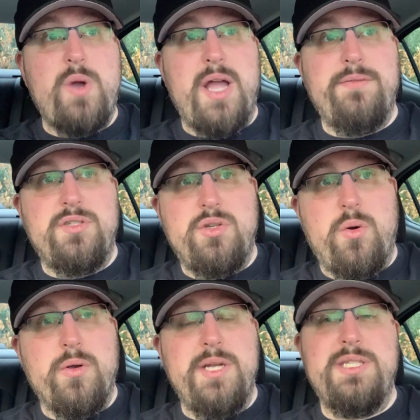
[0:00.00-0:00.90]
to drive
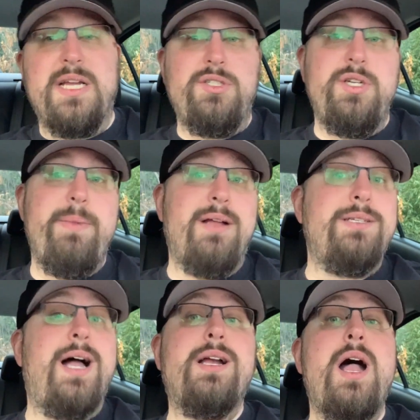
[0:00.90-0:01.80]
stories at gmail
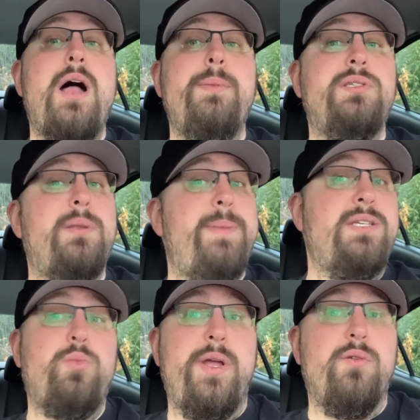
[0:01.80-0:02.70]
dot com. It's the
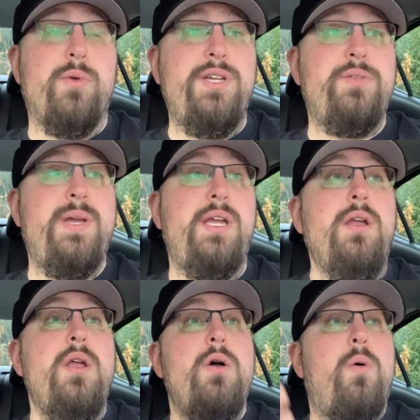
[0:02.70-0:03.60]
best way to reach me.
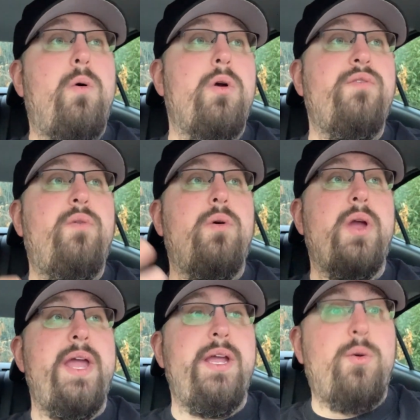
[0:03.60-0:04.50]
Or
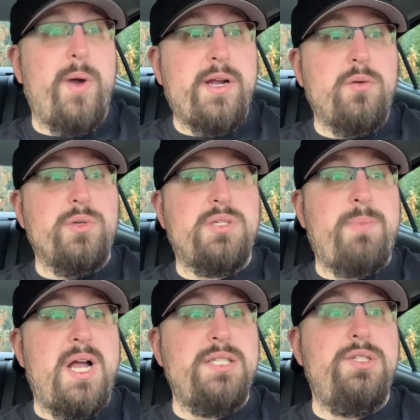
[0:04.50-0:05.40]
for a quicker
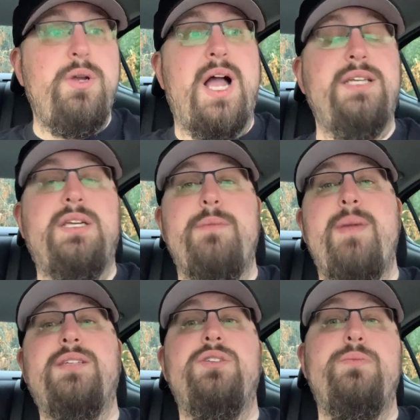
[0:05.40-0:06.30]
response, you guys can
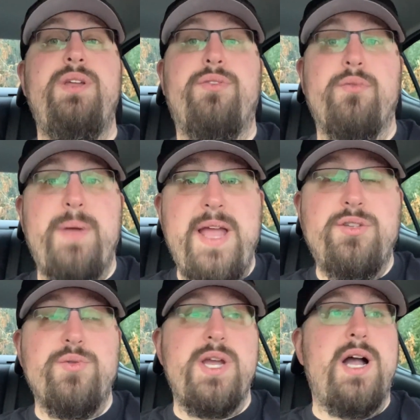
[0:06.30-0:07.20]
message me through
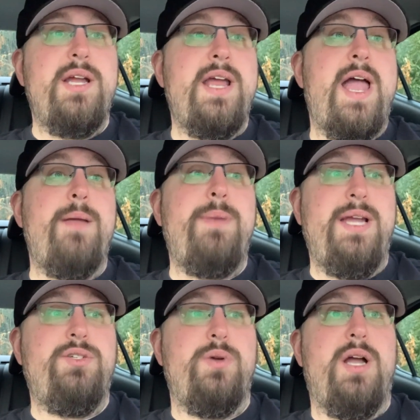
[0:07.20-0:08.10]
Patreon at
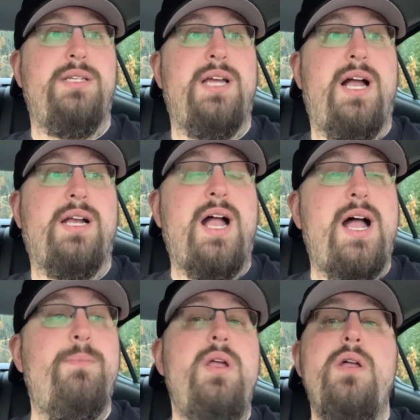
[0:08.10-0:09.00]

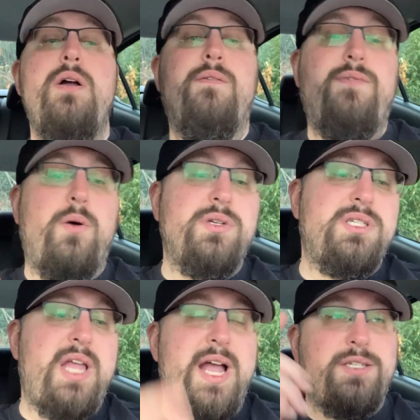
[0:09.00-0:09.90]
patreon.com forward
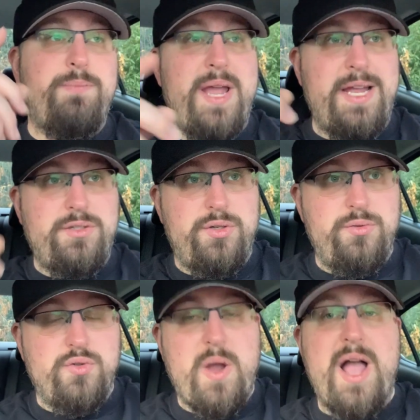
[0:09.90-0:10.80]
slash paid
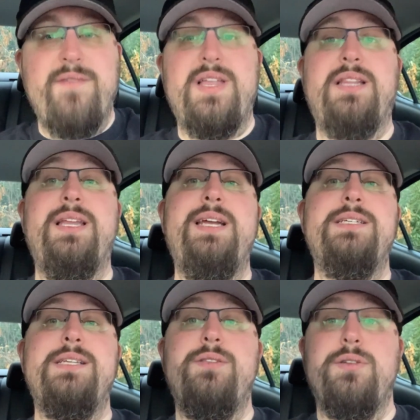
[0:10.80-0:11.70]
to drive. That link
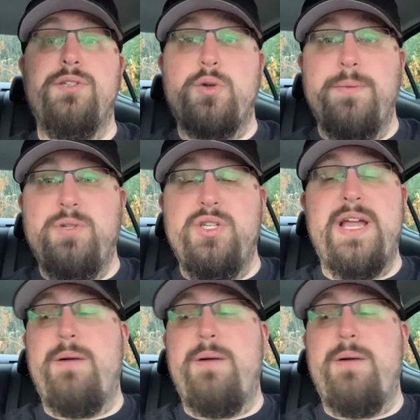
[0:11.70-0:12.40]
is in the description